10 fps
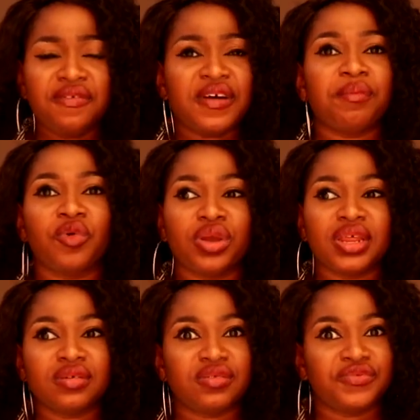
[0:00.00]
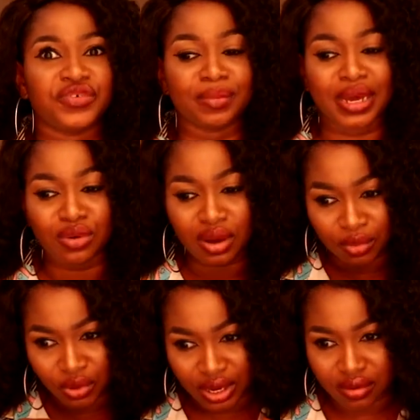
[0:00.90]
If I'm going out to film, I know
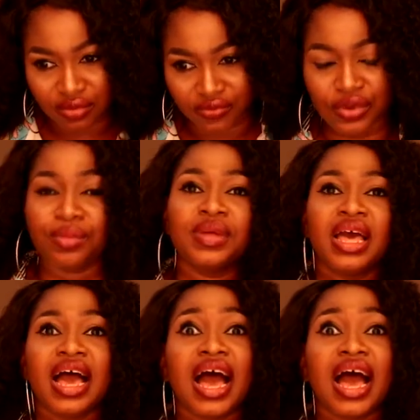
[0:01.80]
I'm going out to film,